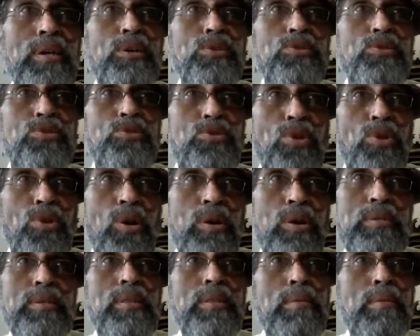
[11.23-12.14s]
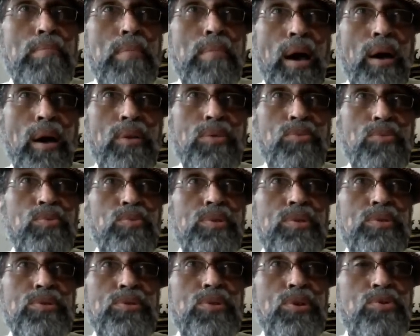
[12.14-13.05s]
starts in the mouth with the
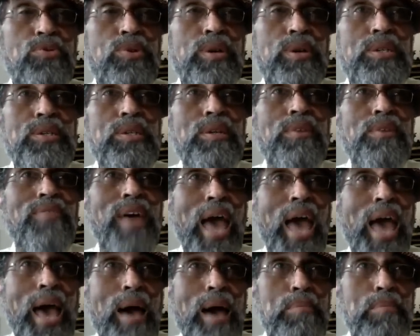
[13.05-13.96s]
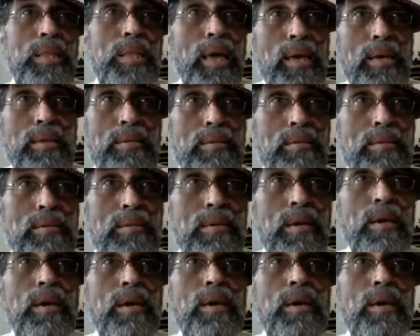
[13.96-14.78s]
secretion of amylase.